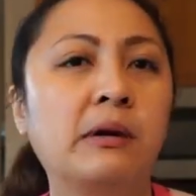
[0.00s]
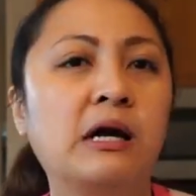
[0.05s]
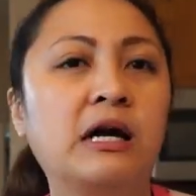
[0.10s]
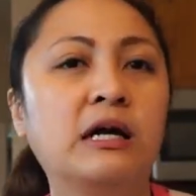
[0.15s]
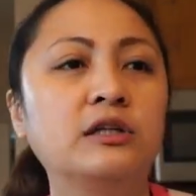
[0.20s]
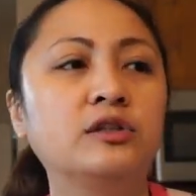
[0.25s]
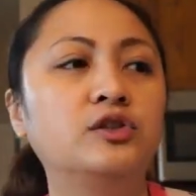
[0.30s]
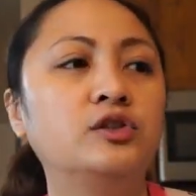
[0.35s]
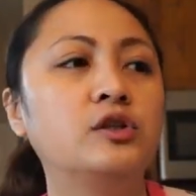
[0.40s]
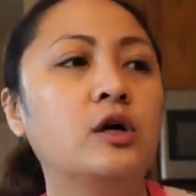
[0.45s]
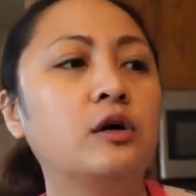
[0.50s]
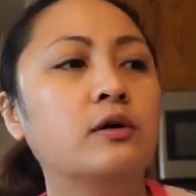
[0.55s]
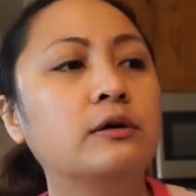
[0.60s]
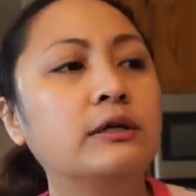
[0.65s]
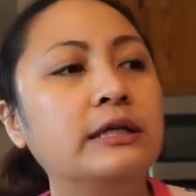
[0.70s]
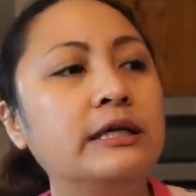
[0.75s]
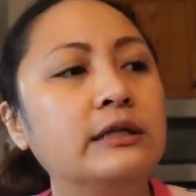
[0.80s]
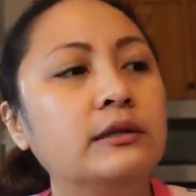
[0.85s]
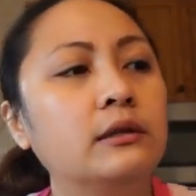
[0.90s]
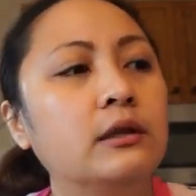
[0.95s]
Hot
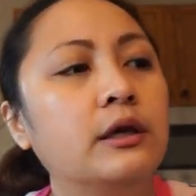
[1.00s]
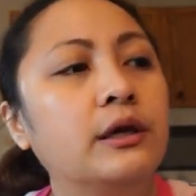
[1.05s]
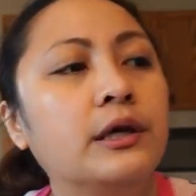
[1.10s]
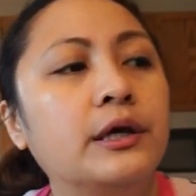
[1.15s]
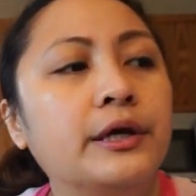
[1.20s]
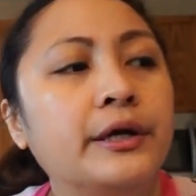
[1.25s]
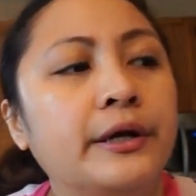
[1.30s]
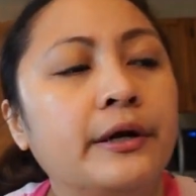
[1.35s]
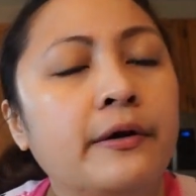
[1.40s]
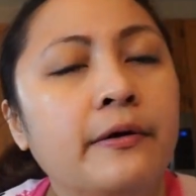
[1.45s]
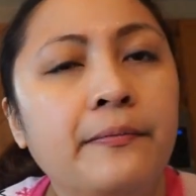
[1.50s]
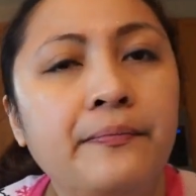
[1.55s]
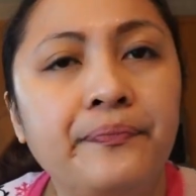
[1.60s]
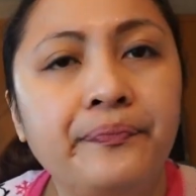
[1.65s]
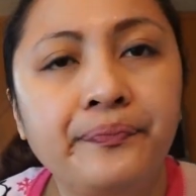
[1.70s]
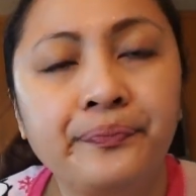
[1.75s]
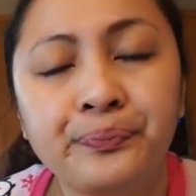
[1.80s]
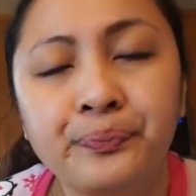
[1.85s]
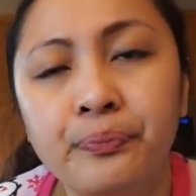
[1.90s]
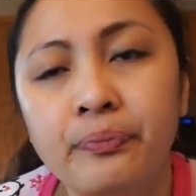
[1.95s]
chocolate here.
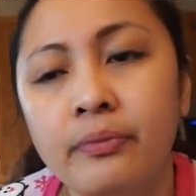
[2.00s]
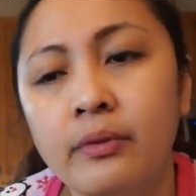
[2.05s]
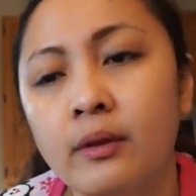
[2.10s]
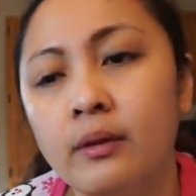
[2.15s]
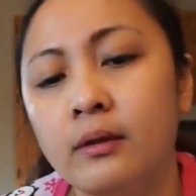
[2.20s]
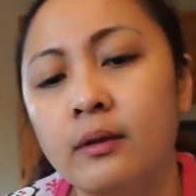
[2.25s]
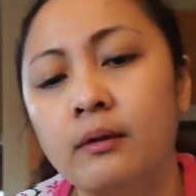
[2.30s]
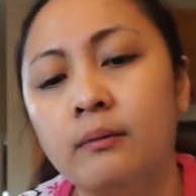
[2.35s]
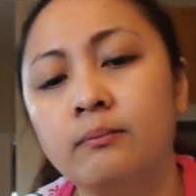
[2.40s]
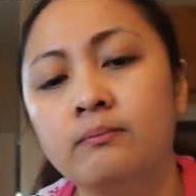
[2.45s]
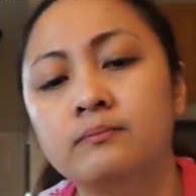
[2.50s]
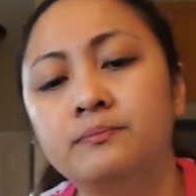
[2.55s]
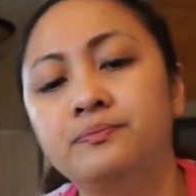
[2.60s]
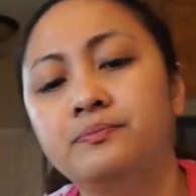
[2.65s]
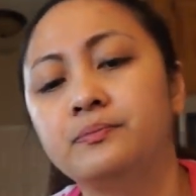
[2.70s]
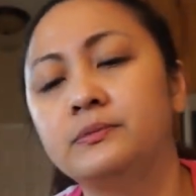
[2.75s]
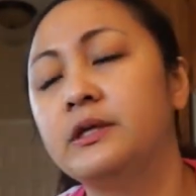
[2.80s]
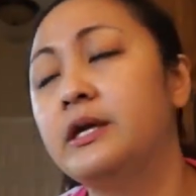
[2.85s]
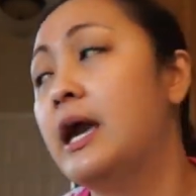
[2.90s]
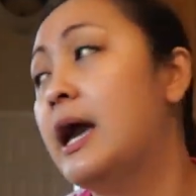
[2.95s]

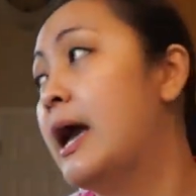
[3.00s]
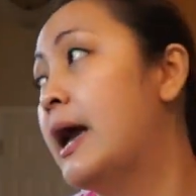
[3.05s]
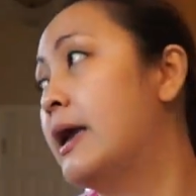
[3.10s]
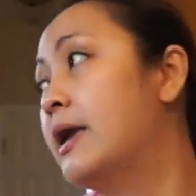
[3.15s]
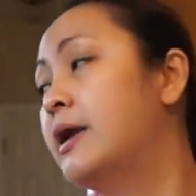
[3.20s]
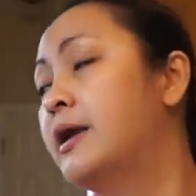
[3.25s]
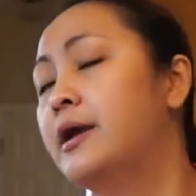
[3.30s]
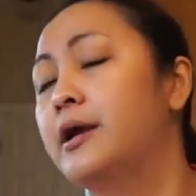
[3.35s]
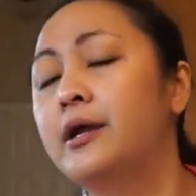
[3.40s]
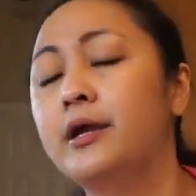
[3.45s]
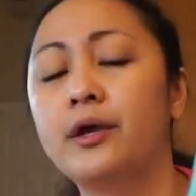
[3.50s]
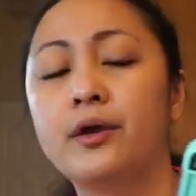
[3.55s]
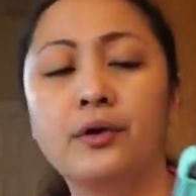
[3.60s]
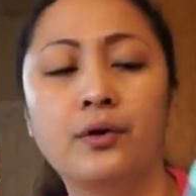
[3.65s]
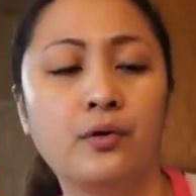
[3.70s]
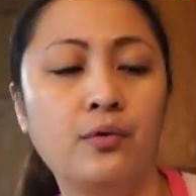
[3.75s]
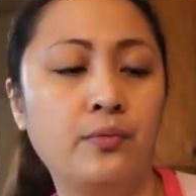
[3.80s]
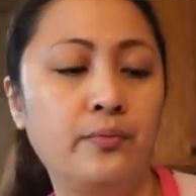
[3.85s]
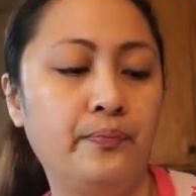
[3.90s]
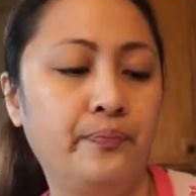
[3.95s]
Yeah, I hear
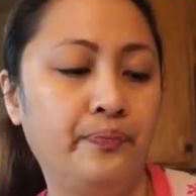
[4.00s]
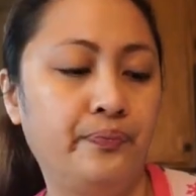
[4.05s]
you.